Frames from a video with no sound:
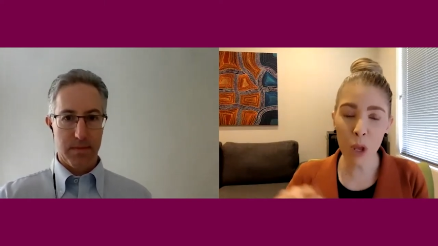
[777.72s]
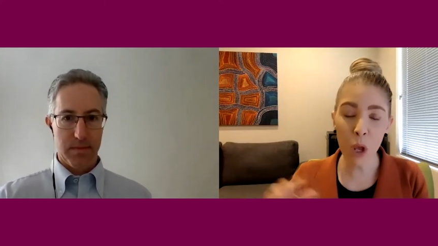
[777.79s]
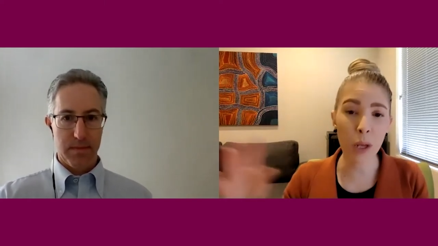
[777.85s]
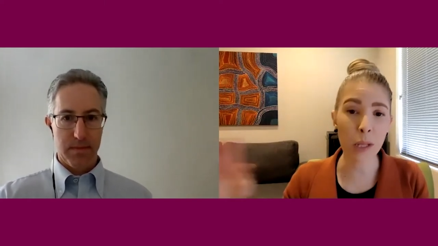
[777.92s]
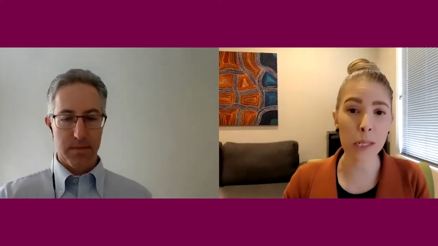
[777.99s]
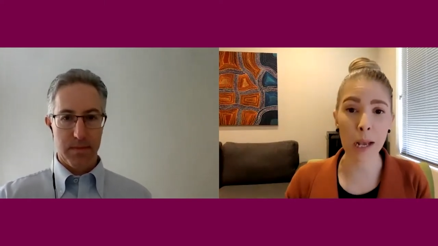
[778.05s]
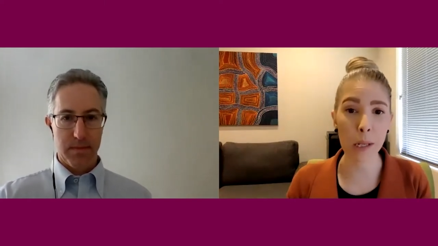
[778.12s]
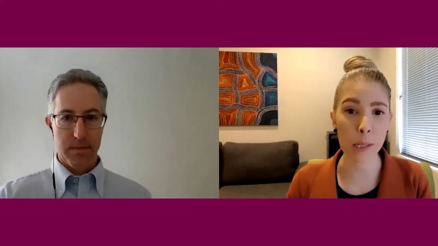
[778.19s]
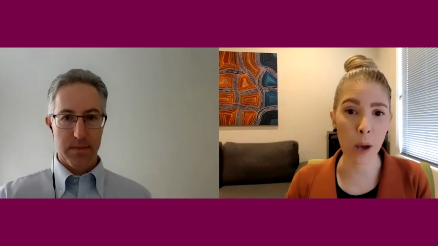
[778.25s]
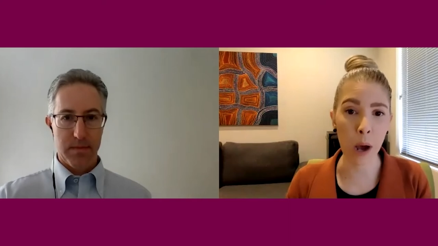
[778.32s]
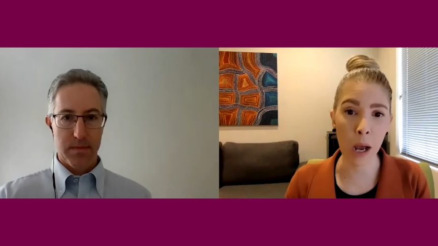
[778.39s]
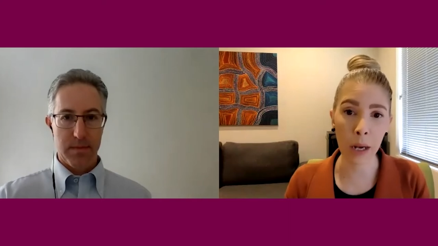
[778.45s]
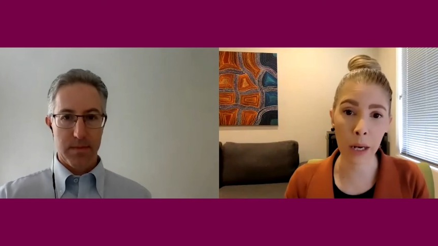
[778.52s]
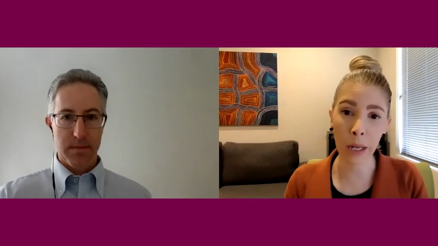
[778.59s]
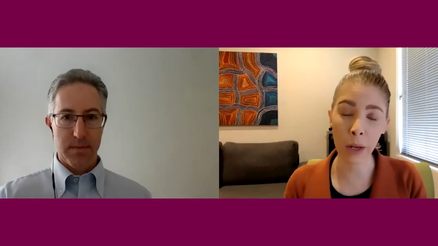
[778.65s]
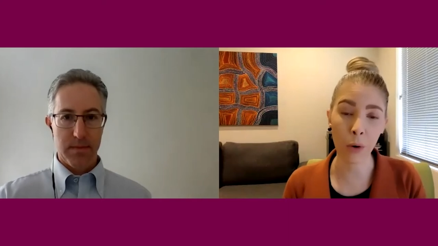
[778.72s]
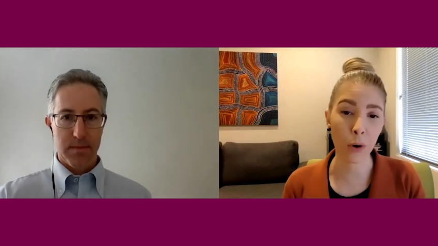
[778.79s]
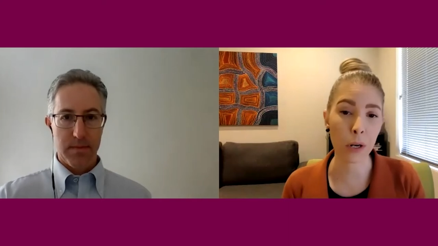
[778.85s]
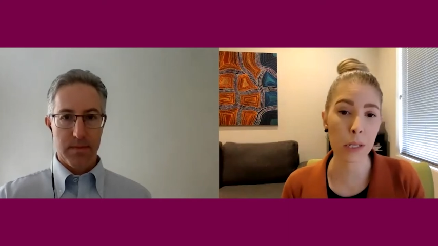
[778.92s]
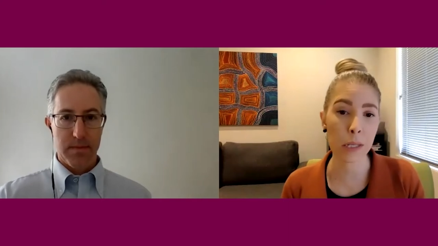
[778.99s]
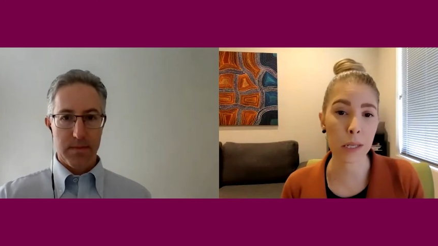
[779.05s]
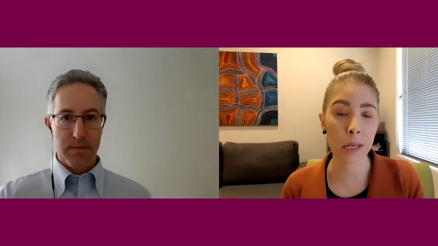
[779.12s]
Speaker 1: it's anxiety or
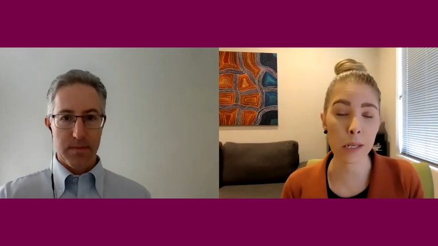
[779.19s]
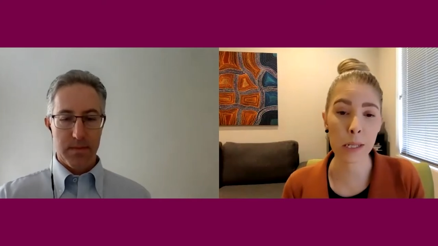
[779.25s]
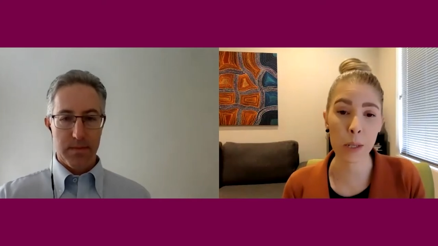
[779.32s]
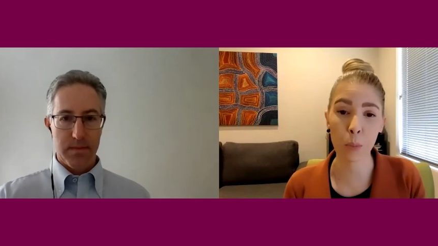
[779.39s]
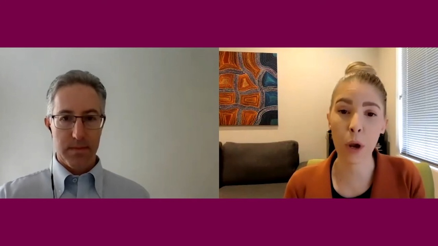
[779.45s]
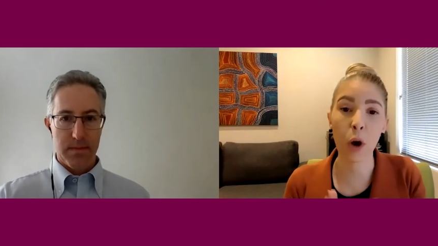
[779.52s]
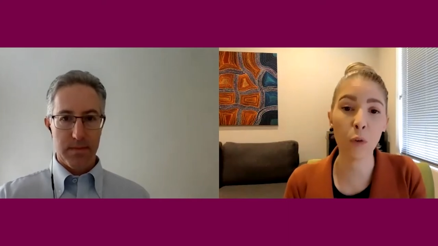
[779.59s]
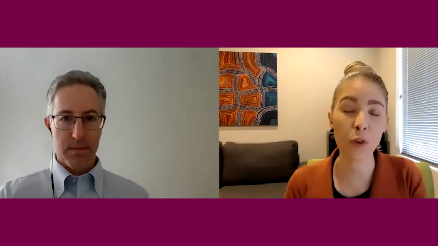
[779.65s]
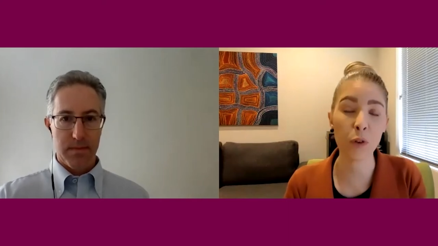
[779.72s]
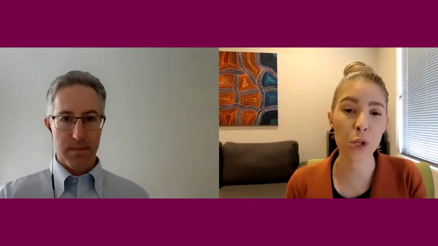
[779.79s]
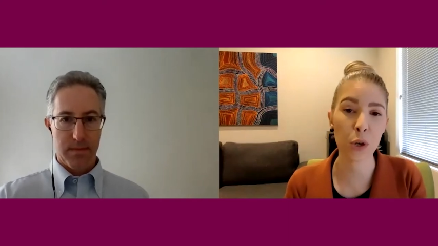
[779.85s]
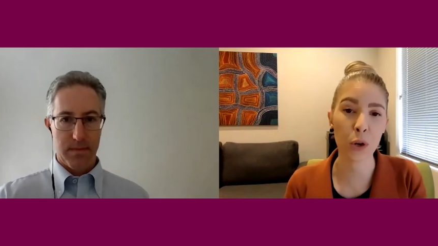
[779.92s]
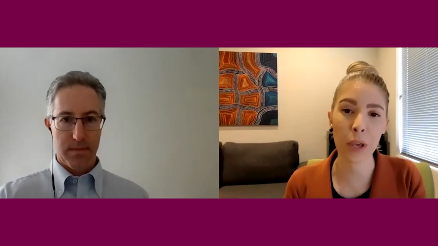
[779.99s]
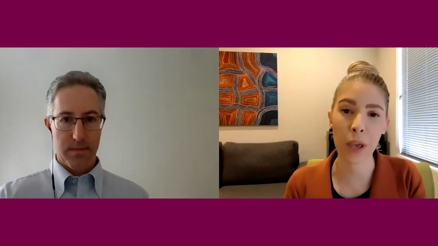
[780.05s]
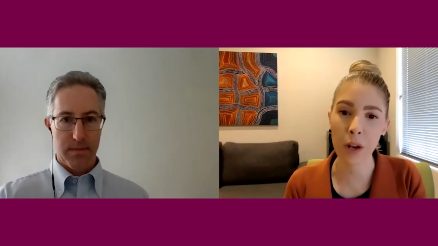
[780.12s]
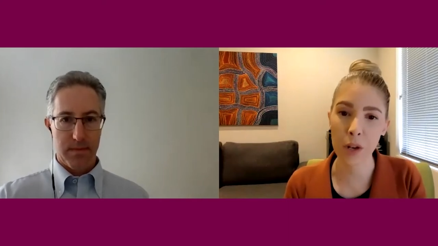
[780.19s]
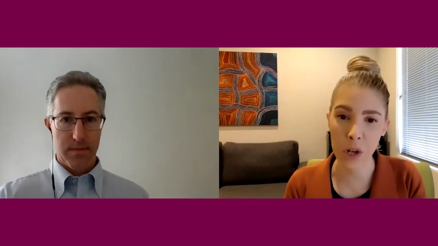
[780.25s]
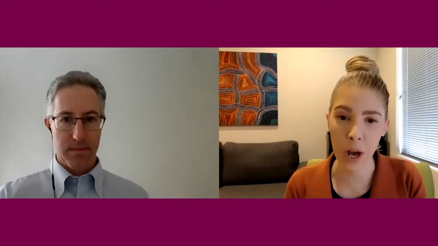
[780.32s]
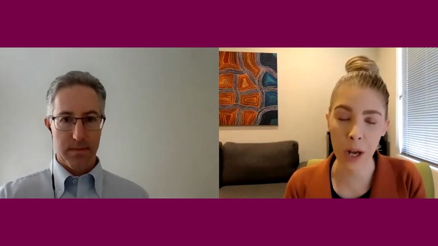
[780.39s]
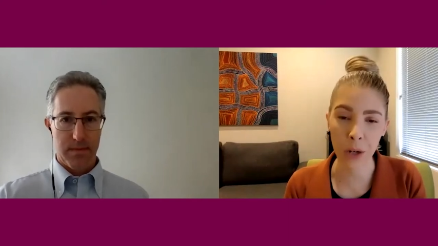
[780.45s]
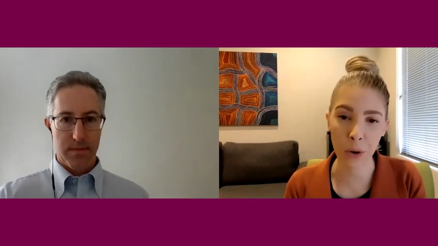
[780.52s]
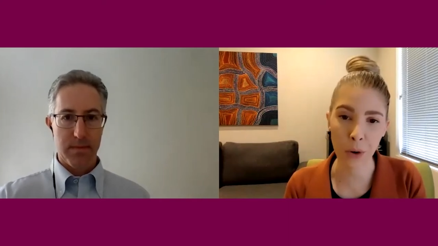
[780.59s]
it's this, and we often don't get a
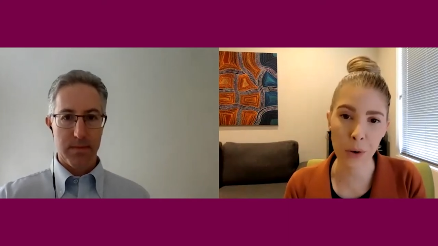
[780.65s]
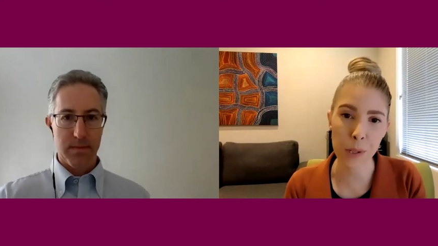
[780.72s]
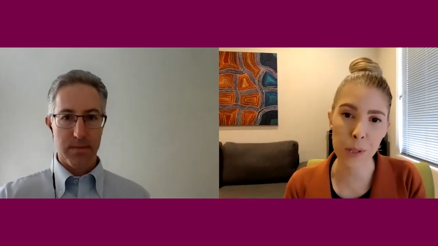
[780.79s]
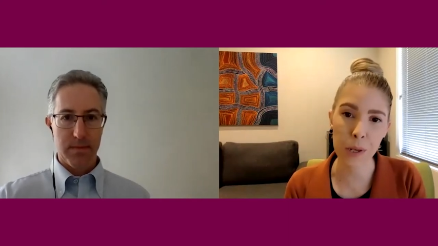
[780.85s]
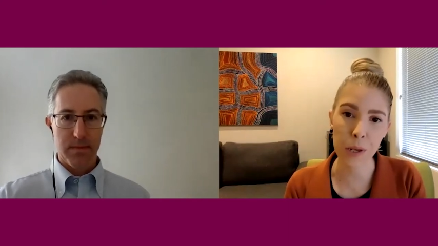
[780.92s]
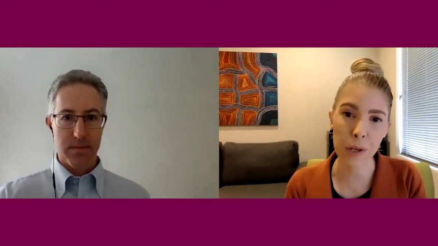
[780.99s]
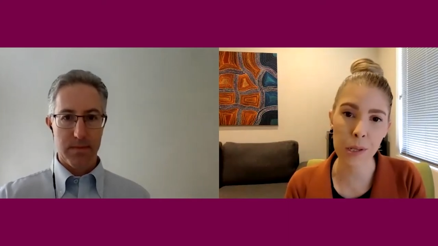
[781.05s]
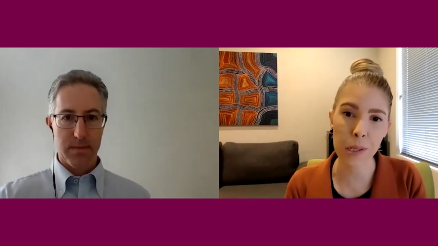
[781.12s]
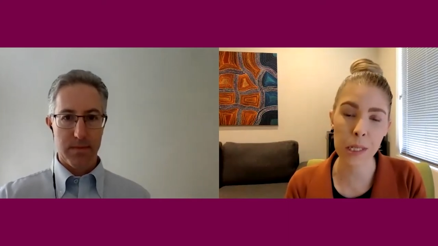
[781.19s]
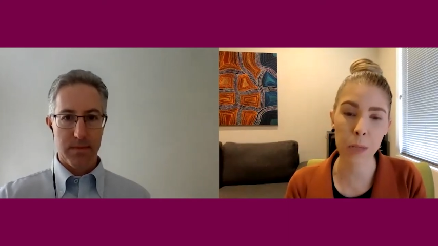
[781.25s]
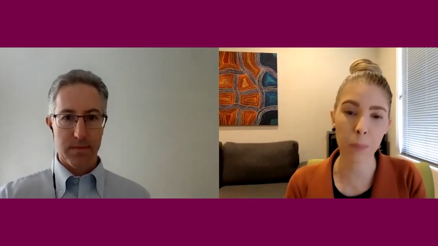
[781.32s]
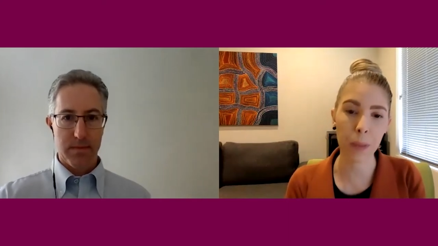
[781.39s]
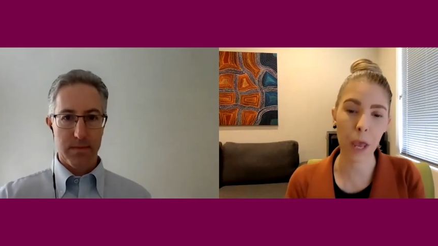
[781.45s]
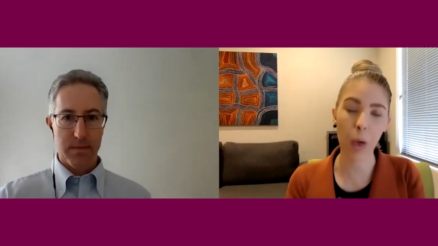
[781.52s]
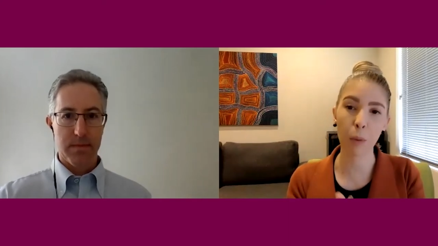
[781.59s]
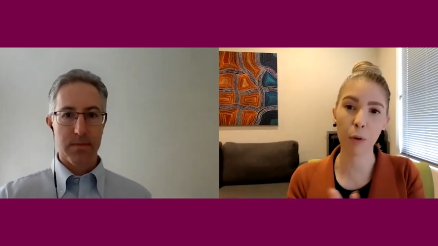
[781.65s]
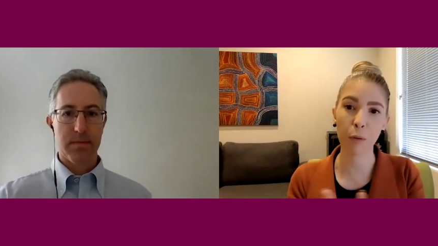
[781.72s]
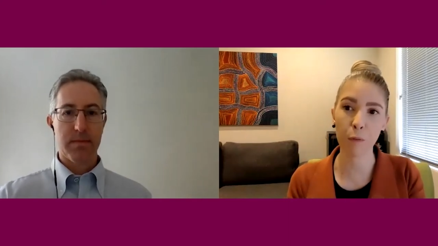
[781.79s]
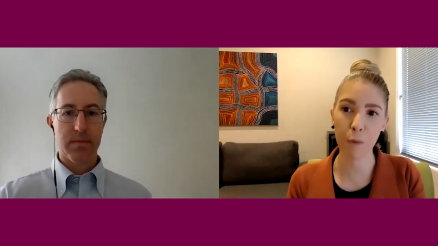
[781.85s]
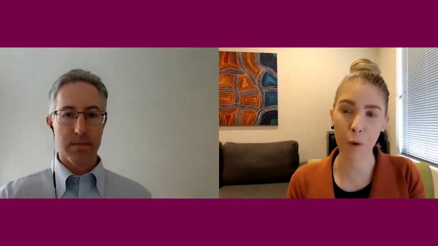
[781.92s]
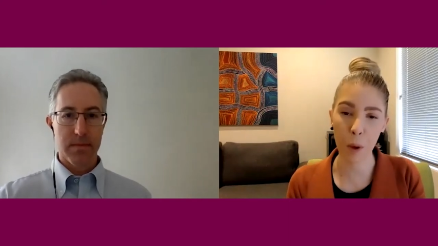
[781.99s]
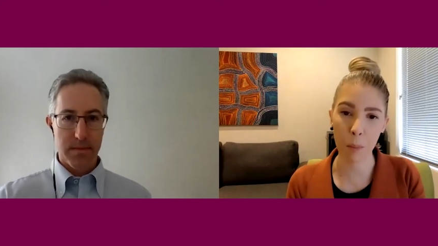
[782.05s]
diagnosis to be able to
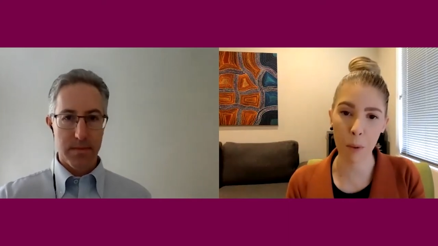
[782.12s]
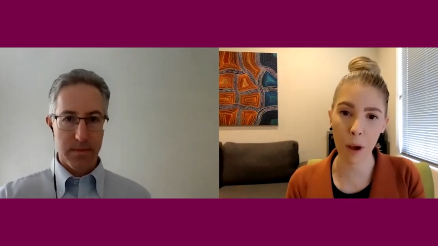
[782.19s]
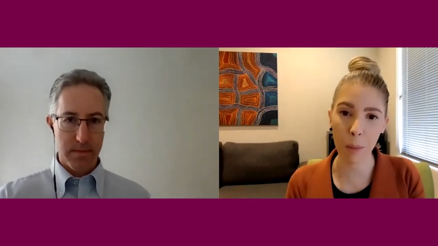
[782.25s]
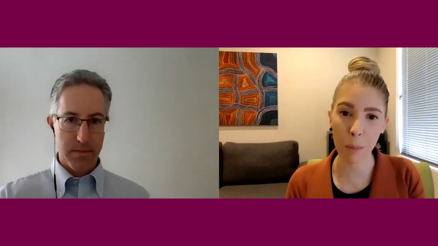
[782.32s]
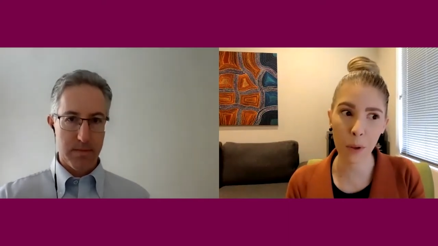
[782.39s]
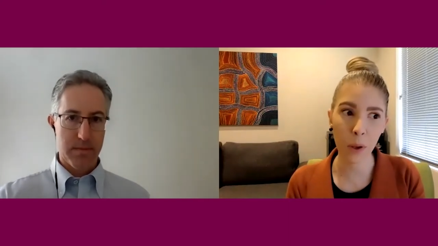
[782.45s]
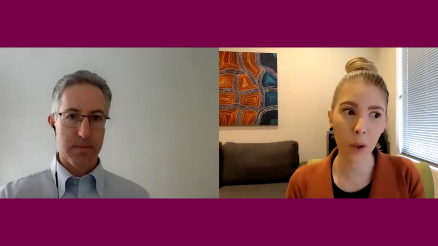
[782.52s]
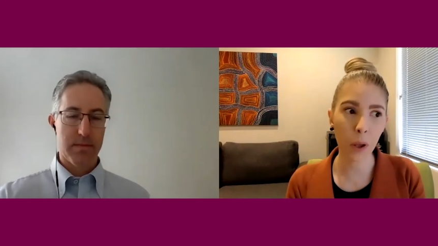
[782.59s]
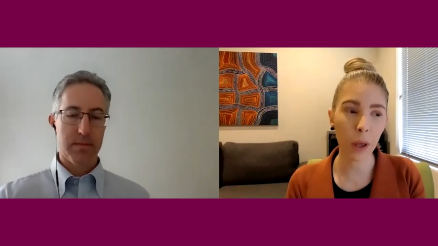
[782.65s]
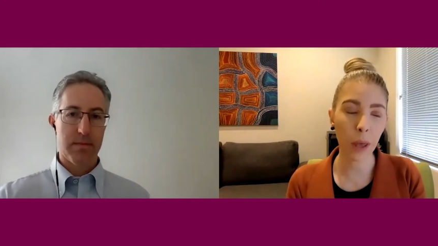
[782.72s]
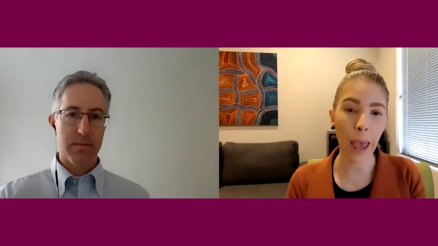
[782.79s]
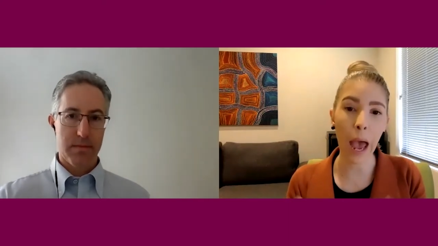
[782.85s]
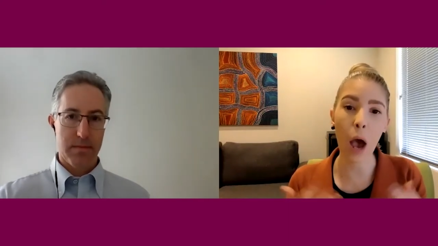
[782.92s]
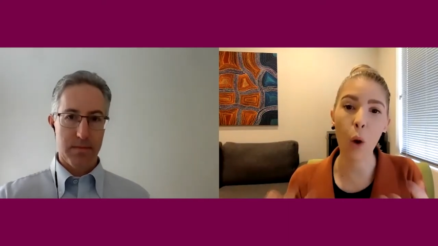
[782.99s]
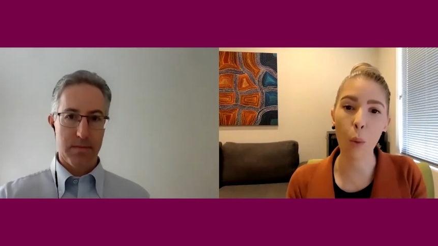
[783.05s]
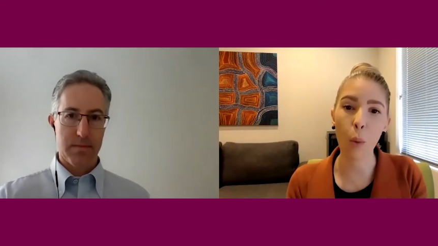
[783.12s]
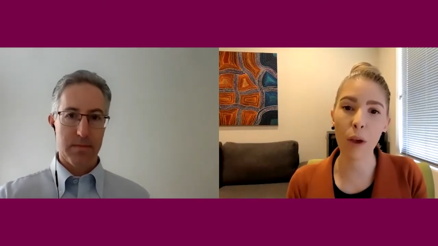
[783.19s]
hmm. firm mm. up how